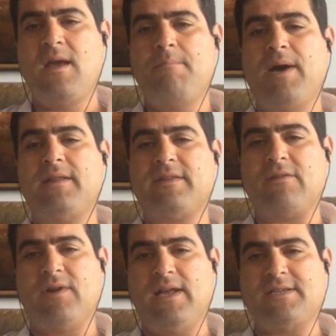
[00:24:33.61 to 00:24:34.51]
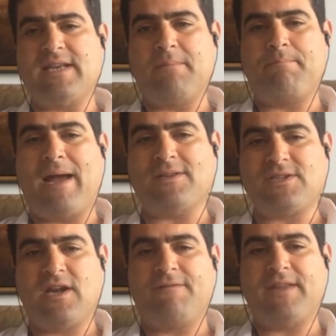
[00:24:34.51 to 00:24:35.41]
But they realized they could bounce
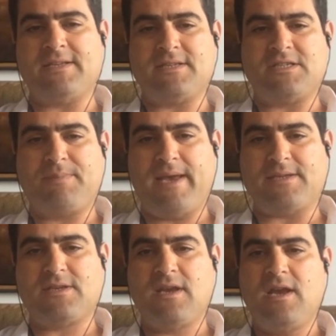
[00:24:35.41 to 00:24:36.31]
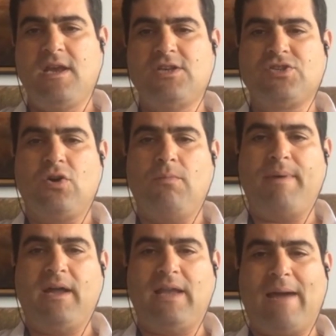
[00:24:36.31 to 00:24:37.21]
it off things in space. So
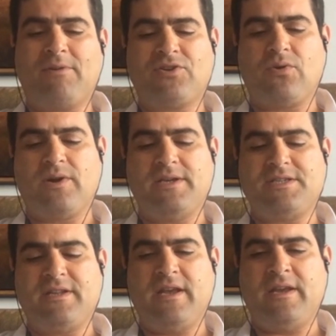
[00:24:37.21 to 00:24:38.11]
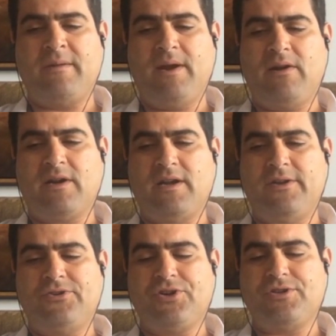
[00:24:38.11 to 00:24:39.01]
Bell Laboratories in America,
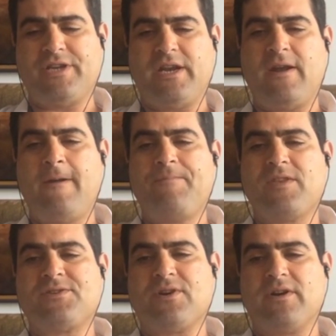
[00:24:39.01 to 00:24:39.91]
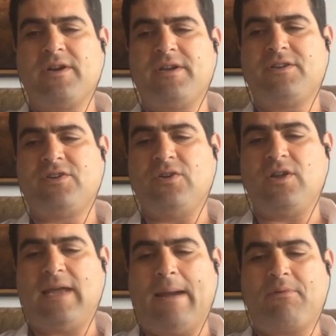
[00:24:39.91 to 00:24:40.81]
New Jersey, started to
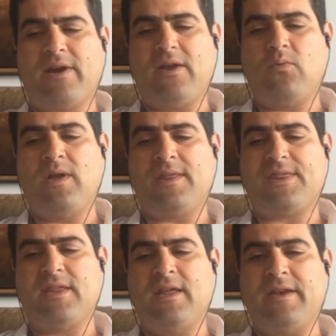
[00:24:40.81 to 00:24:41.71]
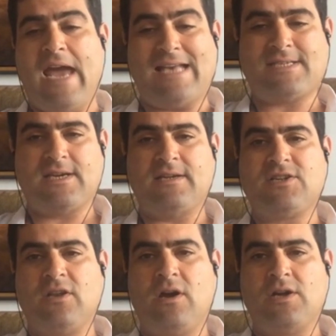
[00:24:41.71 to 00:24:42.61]
collaborate with NASA
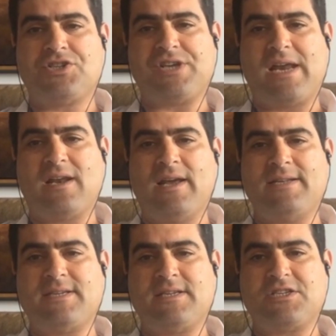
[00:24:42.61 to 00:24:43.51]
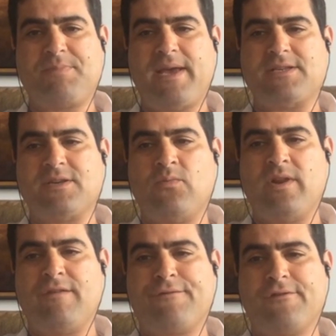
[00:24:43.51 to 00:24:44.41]
to launch satellites into space. And one
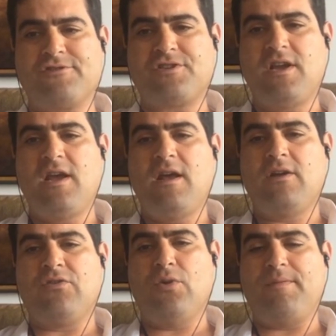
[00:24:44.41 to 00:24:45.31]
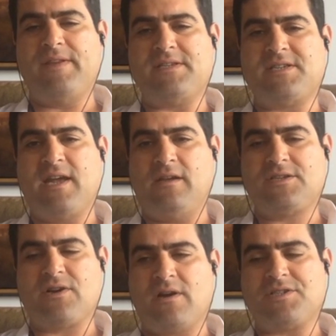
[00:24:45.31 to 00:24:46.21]
of the first group of these
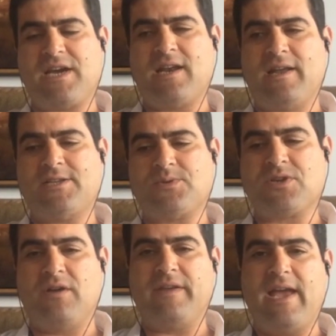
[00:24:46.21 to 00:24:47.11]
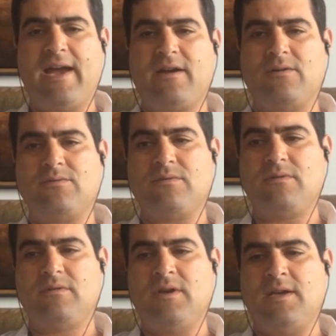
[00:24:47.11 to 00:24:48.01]
Telstar satellites was called the Echo
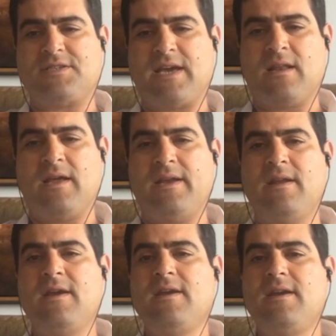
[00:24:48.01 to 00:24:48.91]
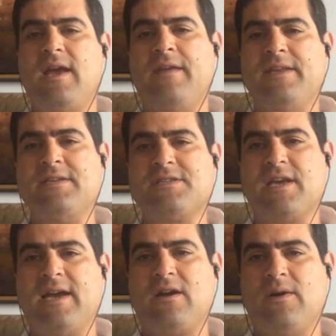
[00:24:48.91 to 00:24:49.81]
satellite. And these
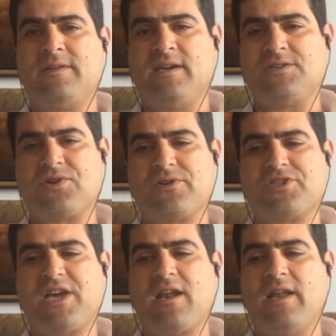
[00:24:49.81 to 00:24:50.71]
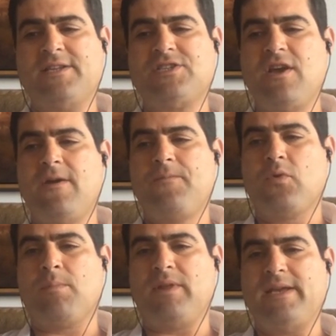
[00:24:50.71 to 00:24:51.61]
Echo and Telstar satellites
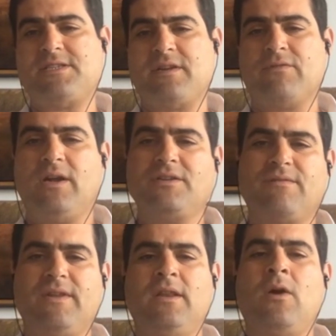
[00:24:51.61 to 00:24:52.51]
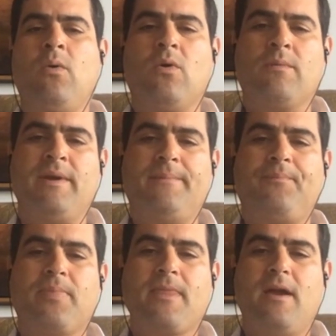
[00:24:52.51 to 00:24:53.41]
were placed in relatively low orbit,
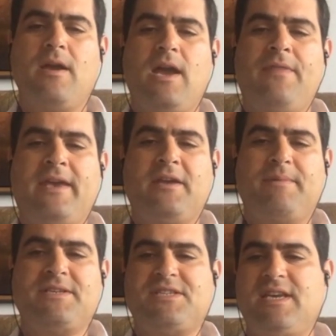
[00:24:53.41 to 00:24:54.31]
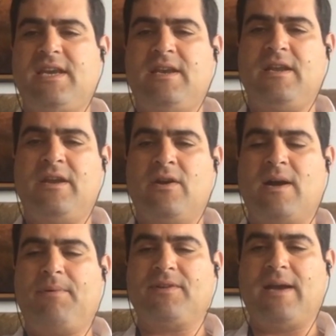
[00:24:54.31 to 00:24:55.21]
and they could be seen, a
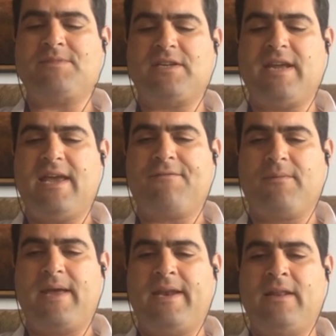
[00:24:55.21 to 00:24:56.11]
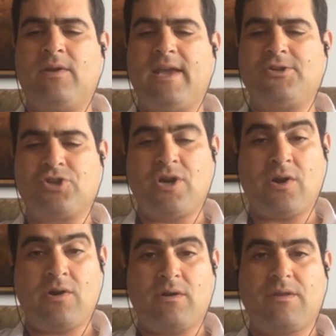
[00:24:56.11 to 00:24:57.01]
couple times a day from any location on
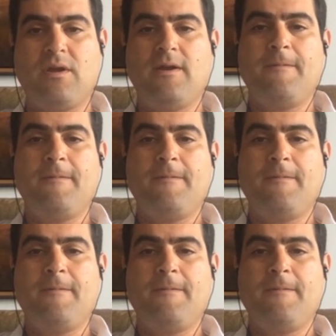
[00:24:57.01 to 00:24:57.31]
Earth.